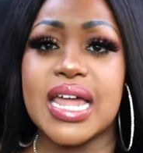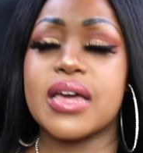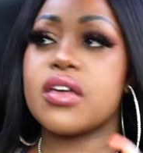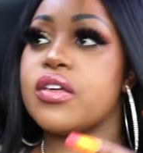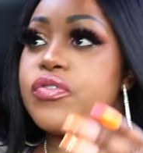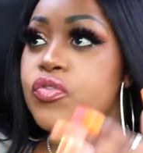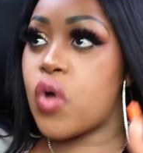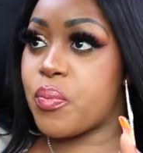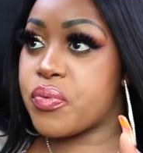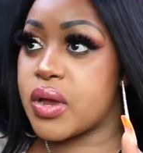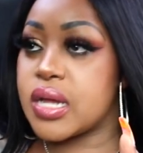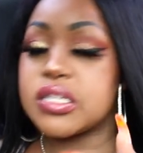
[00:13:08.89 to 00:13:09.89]
Like if you've
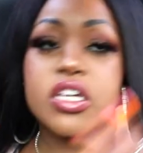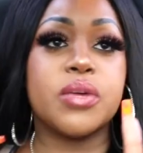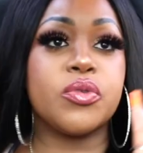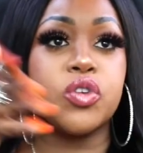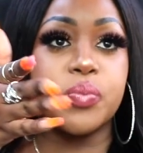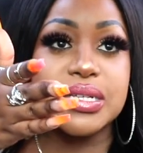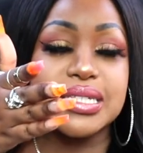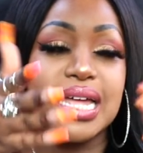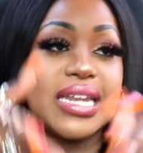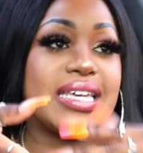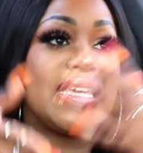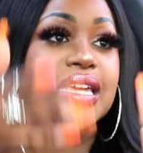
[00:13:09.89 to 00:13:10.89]
got bread, good
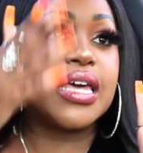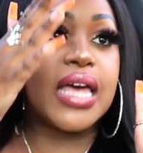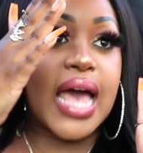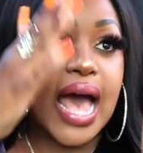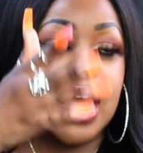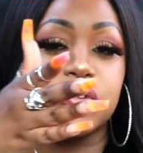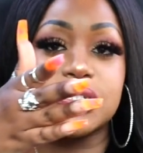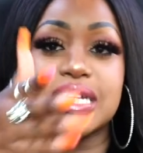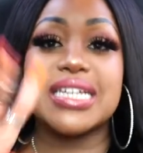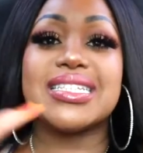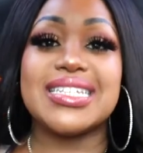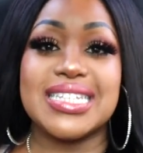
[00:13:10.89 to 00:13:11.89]
personality, and your
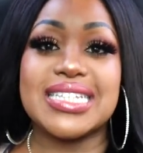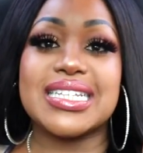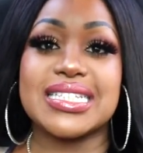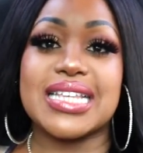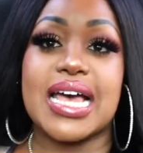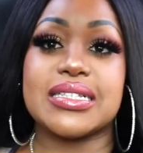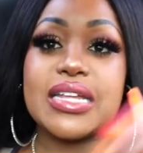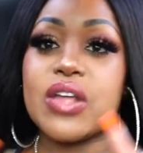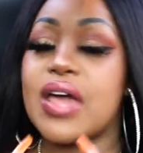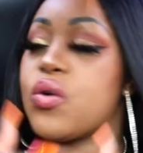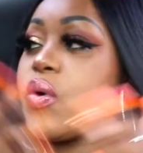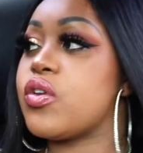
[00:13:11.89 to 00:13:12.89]
dick is a decent size. I,
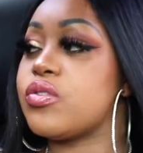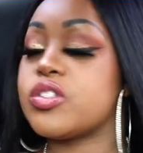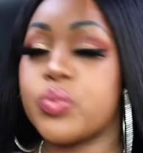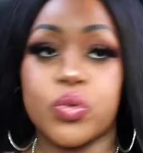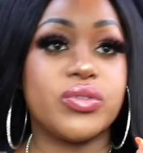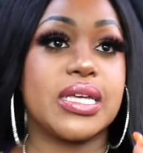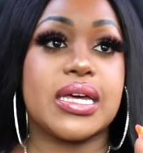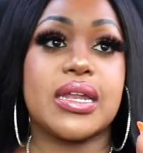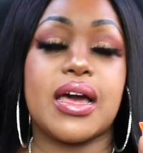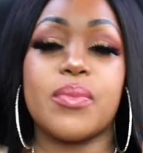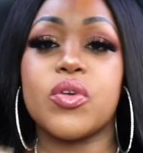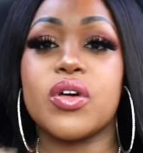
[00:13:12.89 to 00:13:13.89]
I don't want no small dick.
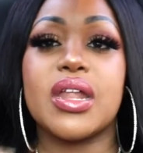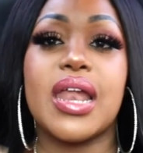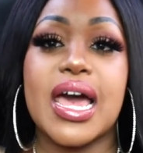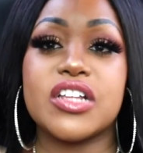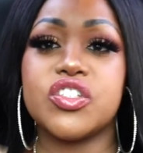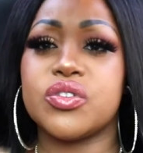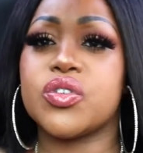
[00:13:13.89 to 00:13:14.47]
Like I'm not gonna lie to you.